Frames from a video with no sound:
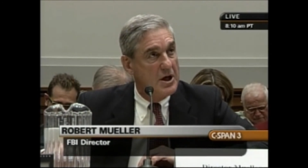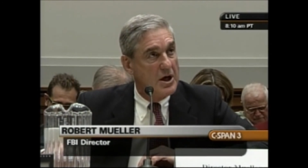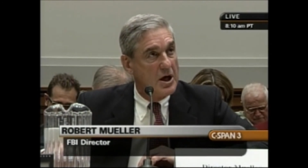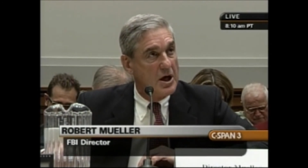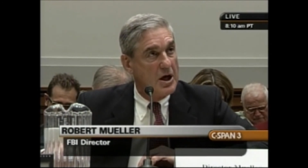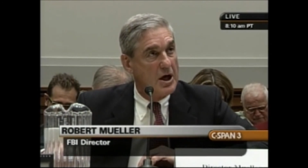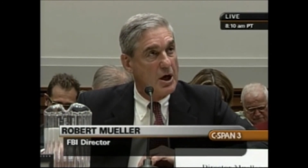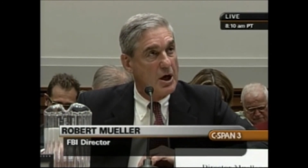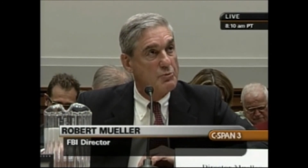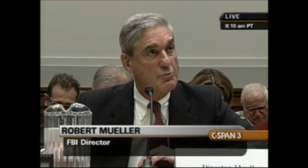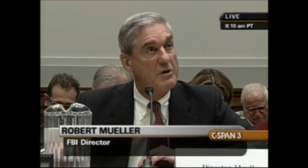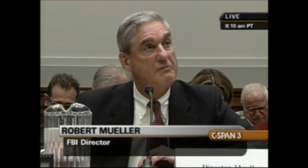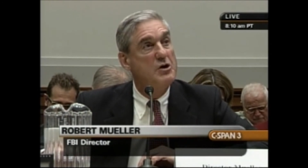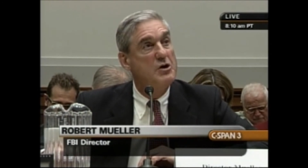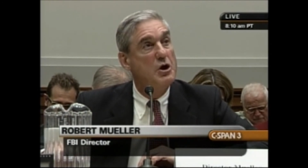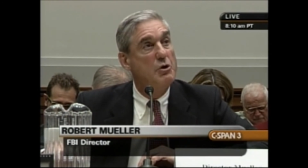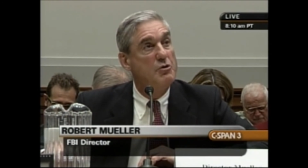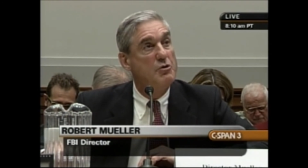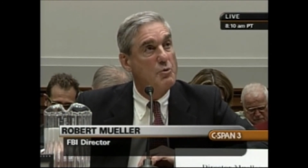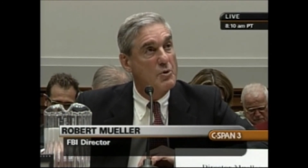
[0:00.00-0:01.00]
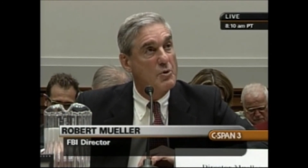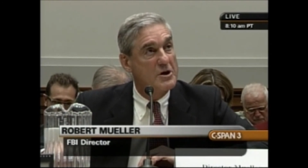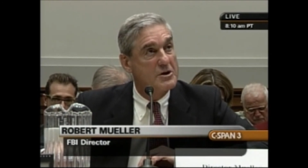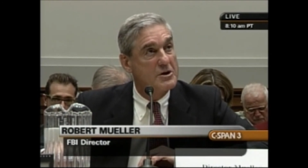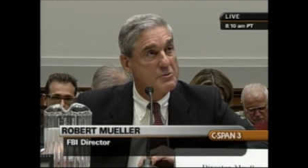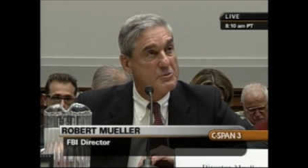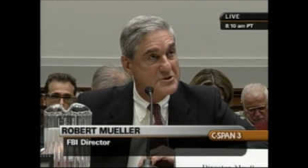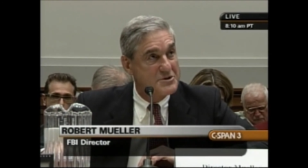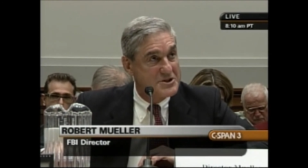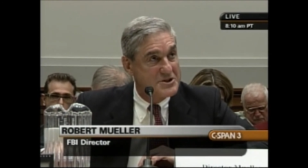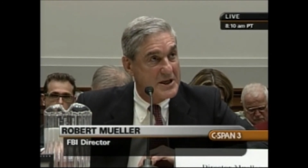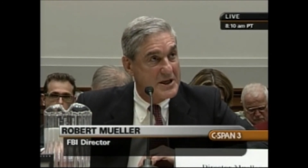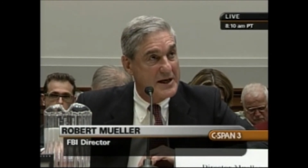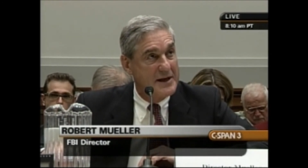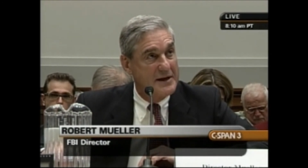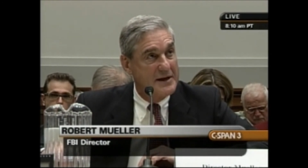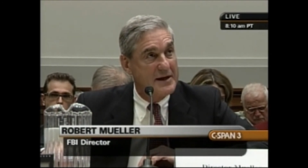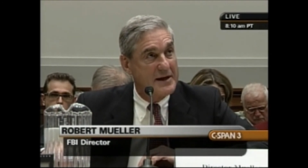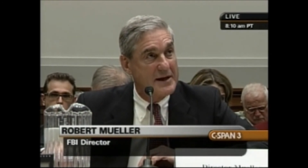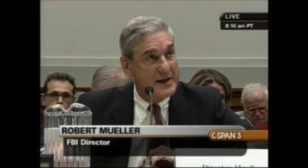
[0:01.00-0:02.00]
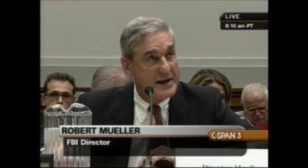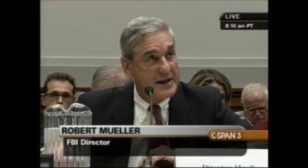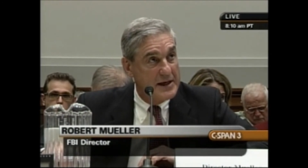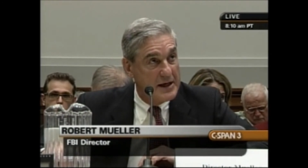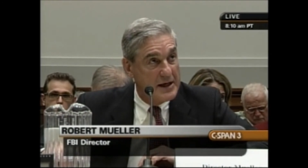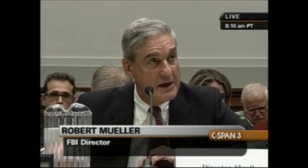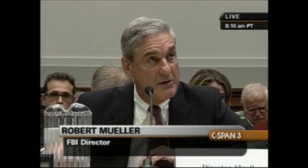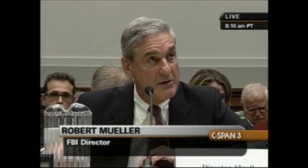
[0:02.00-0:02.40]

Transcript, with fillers: uh, review the work that was done in